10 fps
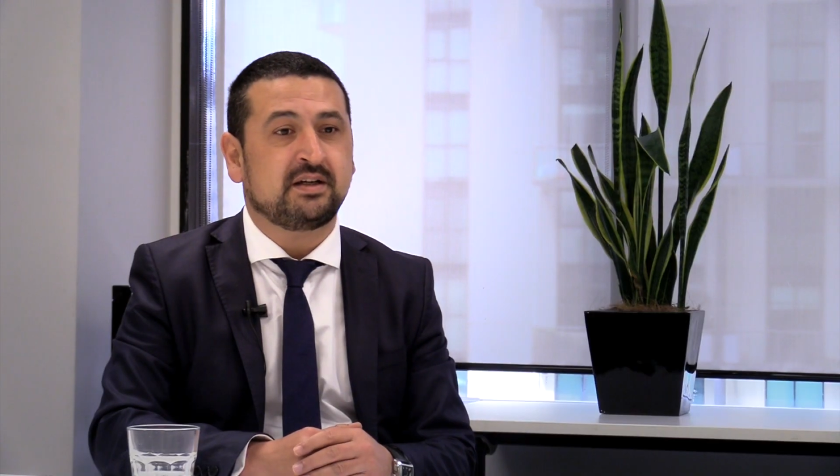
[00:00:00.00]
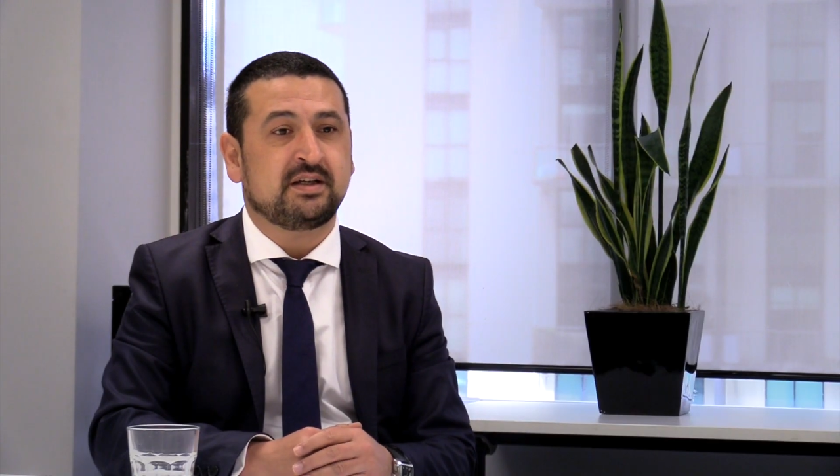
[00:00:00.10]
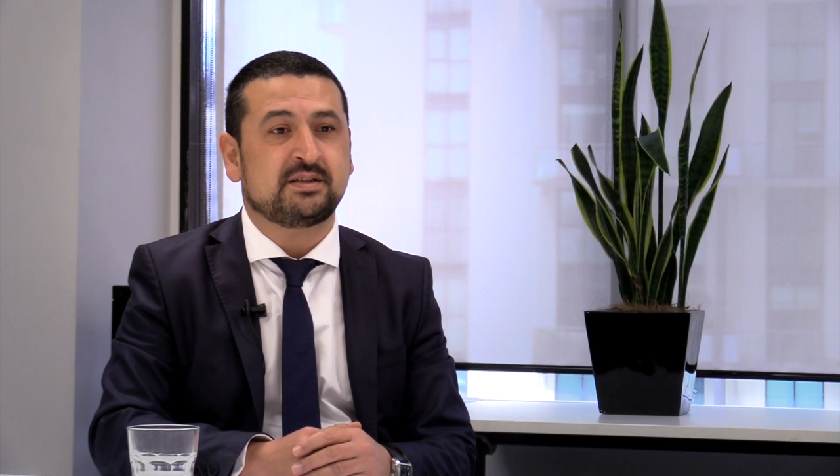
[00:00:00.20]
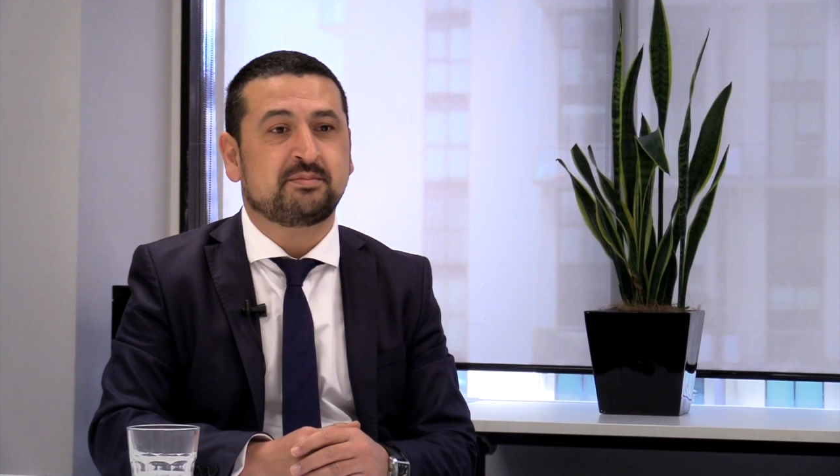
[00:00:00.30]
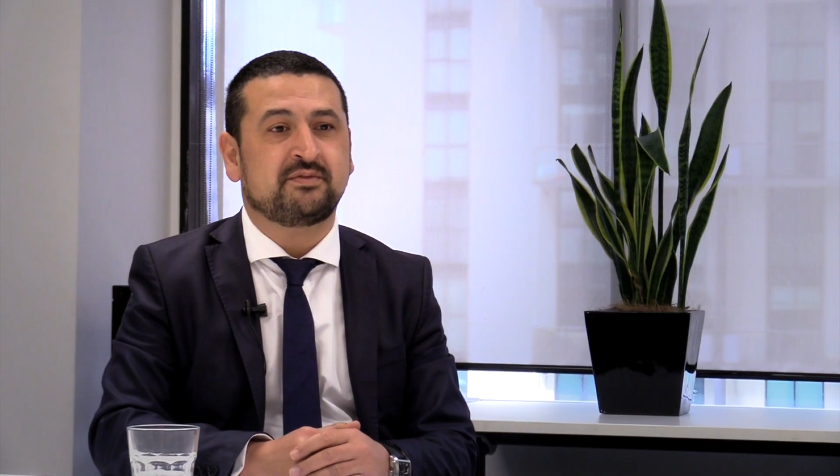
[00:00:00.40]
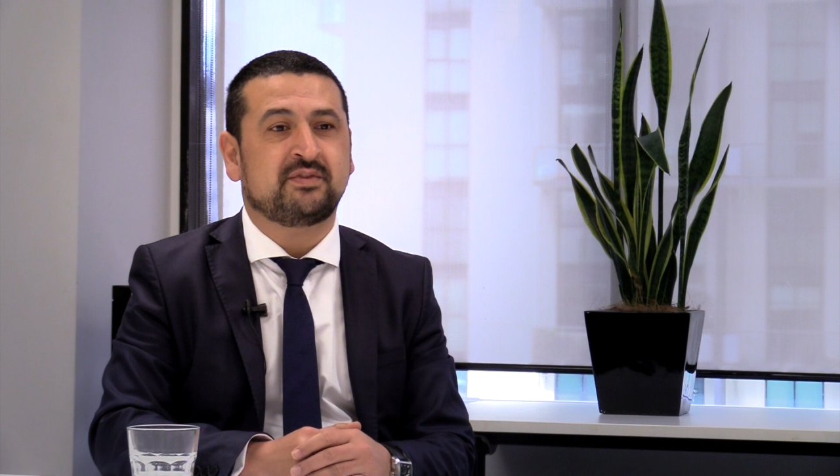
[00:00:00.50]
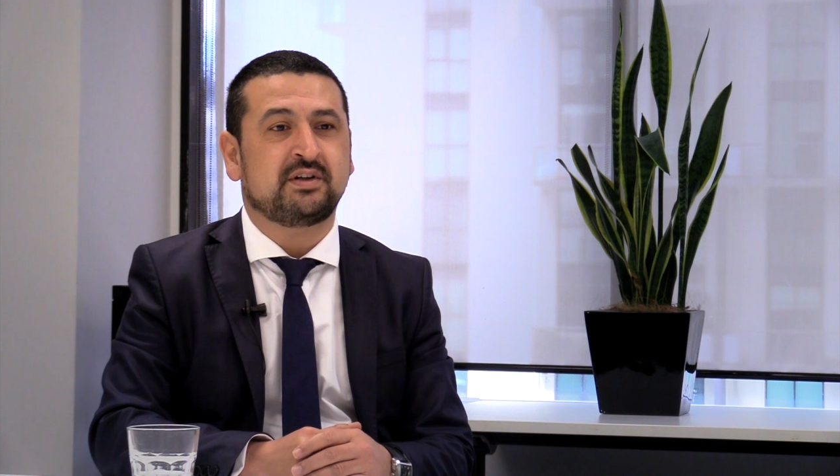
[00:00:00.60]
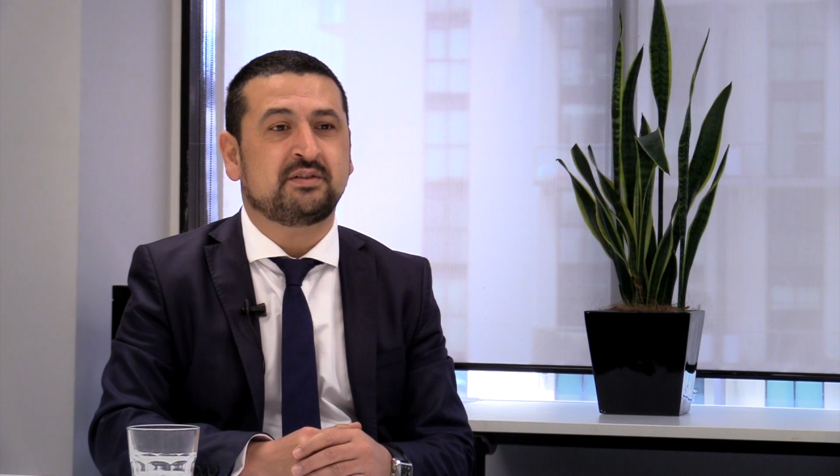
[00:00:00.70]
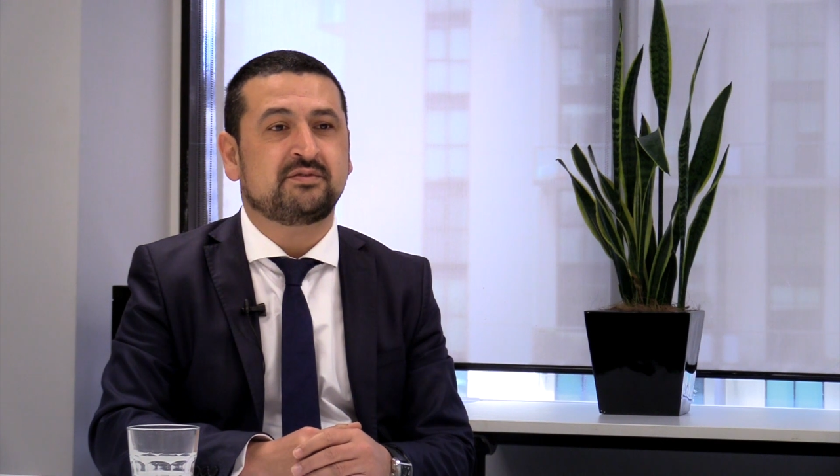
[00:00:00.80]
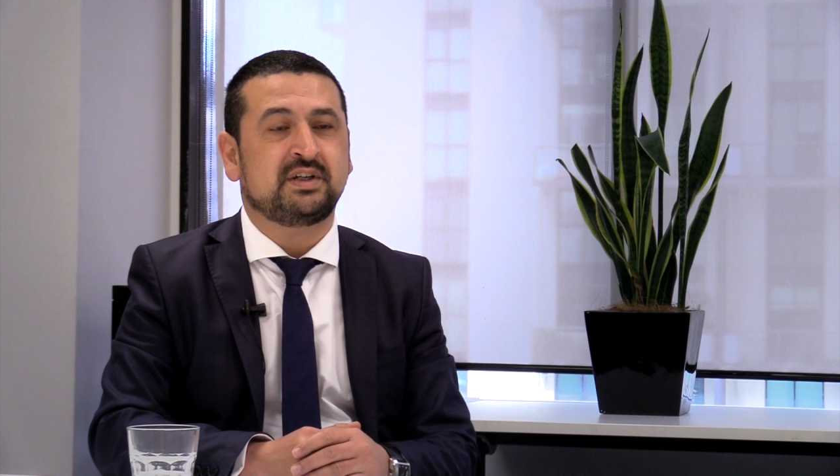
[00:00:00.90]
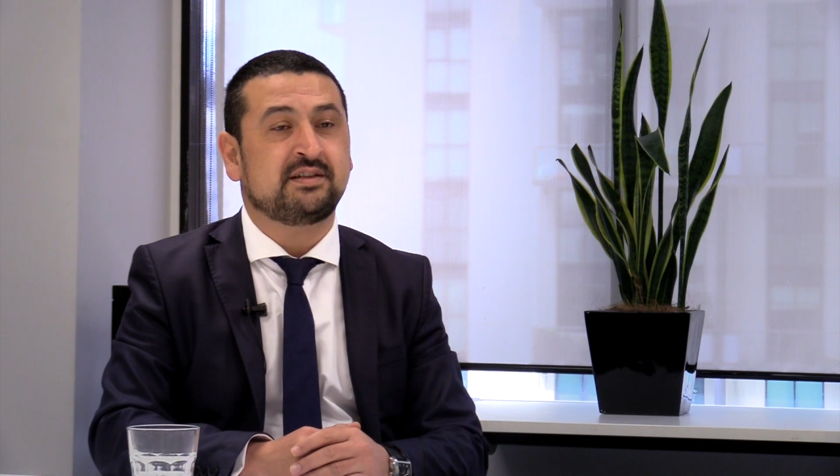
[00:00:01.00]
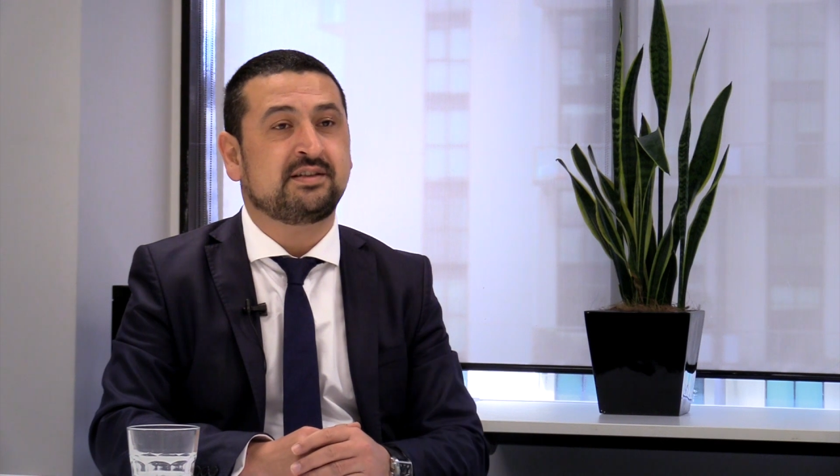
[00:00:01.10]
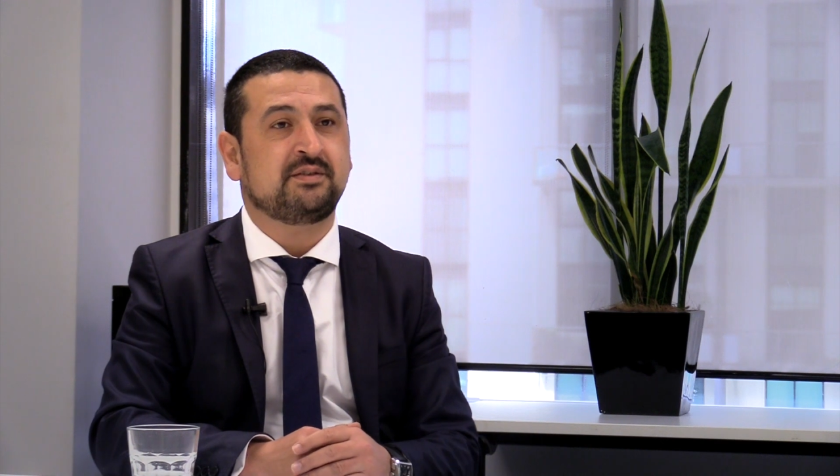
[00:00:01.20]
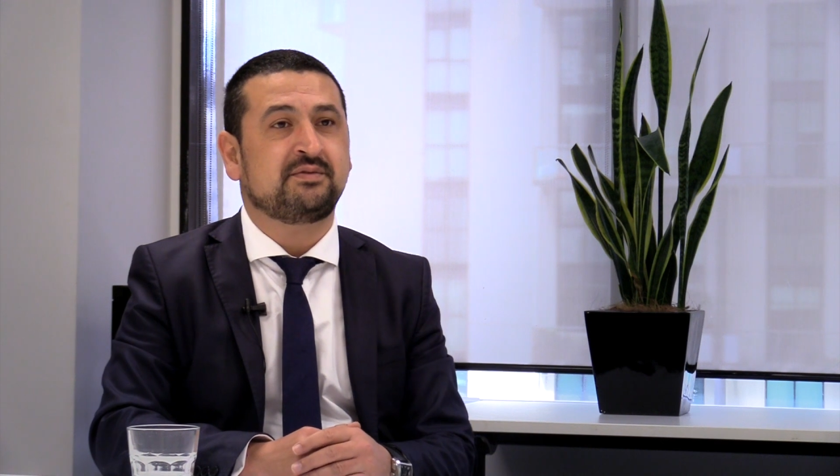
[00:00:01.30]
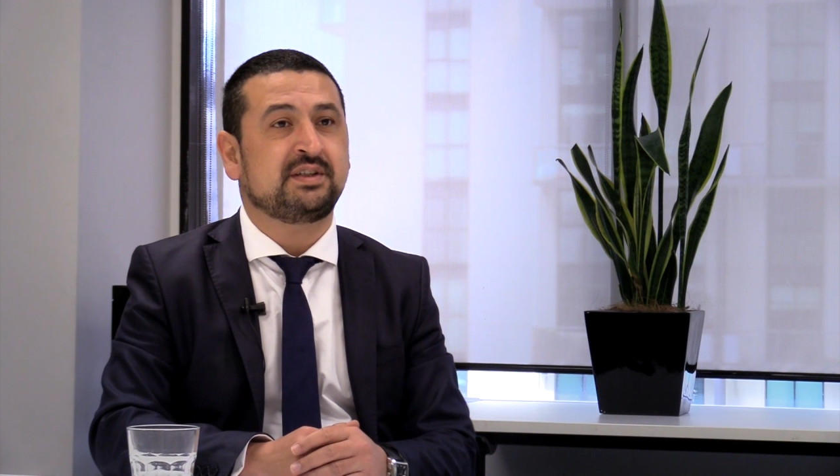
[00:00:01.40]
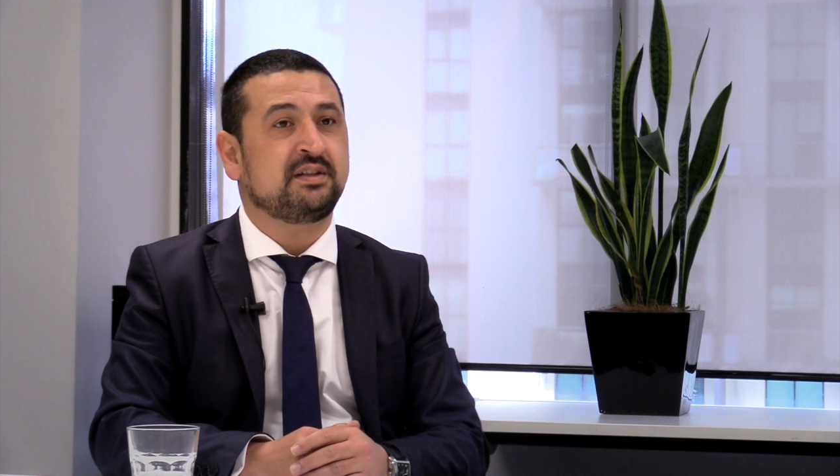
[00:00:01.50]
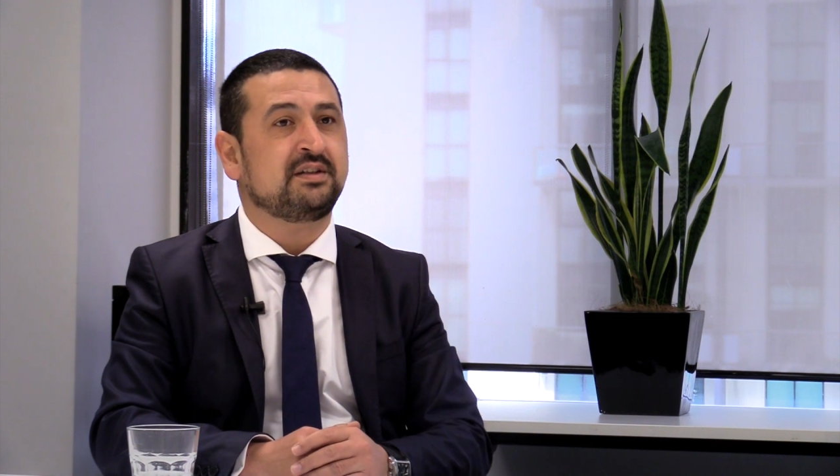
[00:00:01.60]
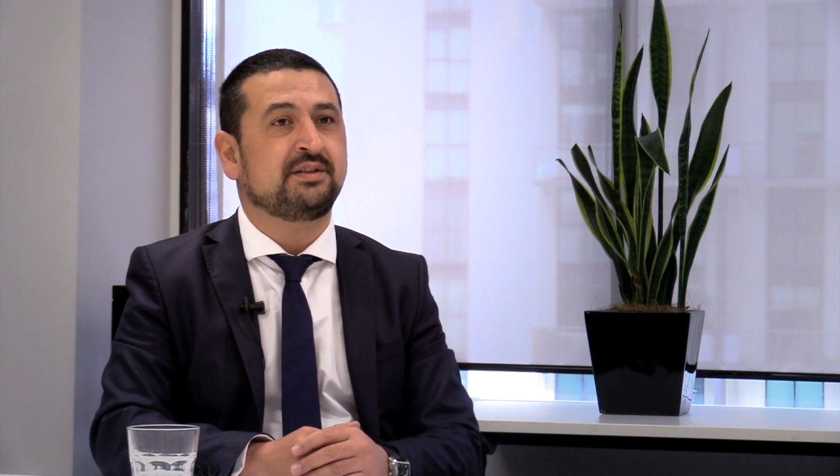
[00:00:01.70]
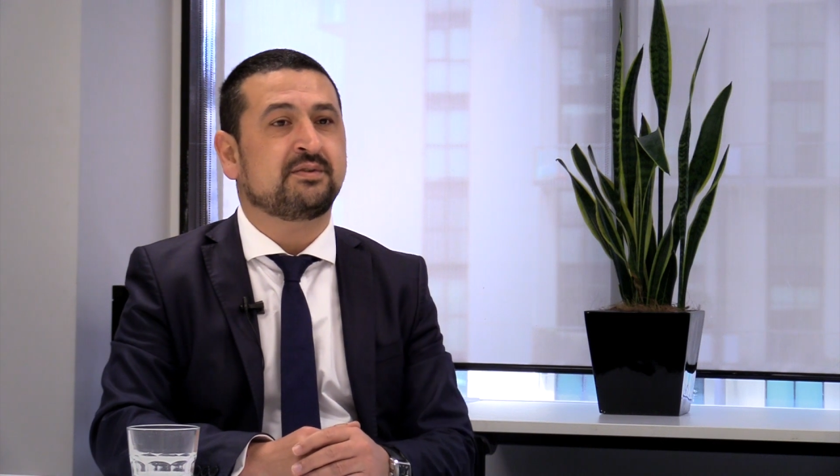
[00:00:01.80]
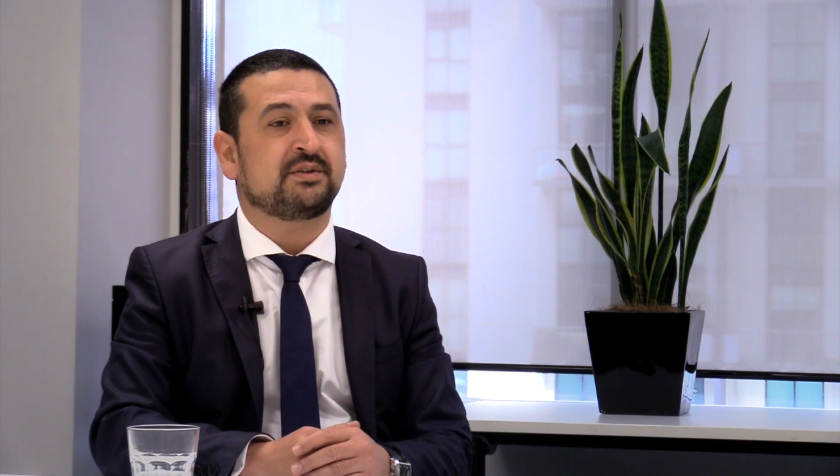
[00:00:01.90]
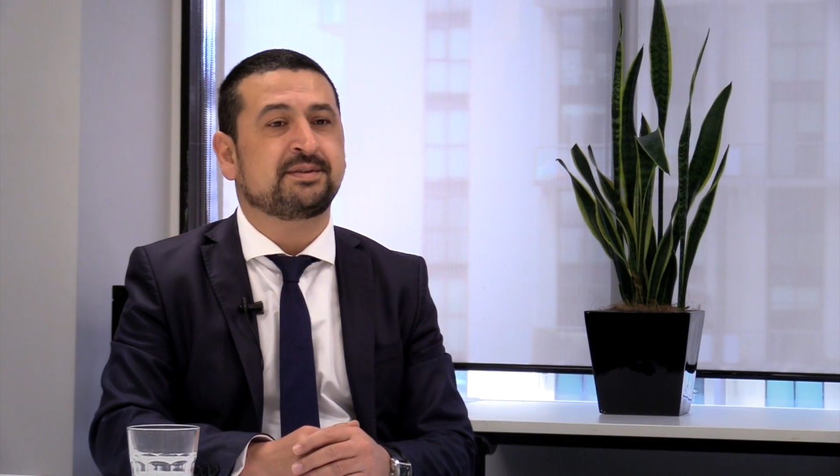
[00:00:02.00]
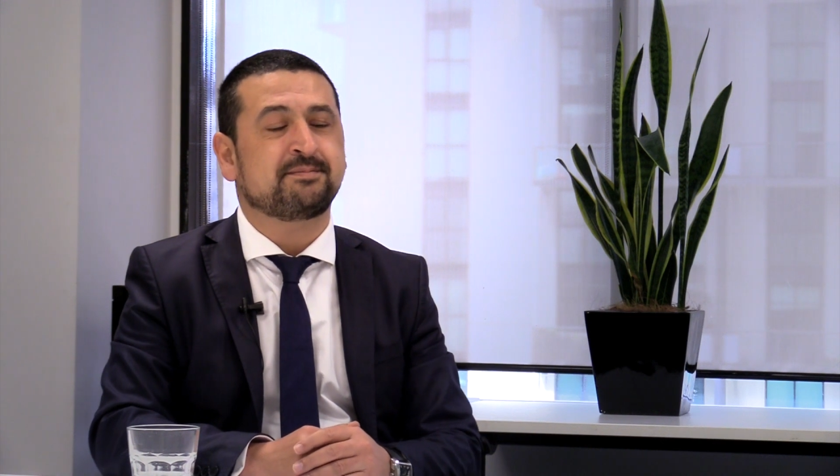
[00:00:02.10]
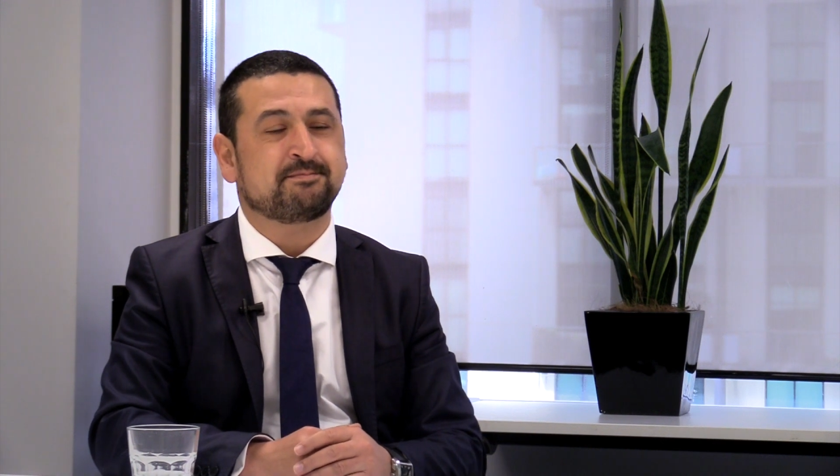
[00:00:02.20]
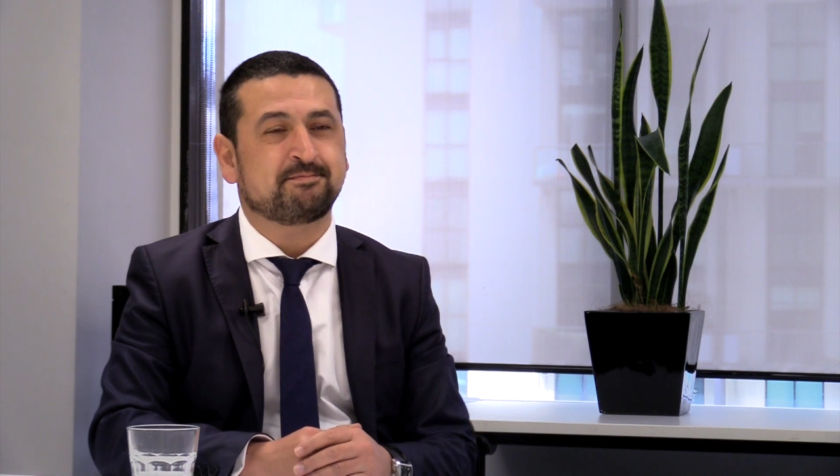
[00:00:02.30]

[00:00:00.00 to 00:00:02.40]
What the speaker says: as a provider of data center facilities for us.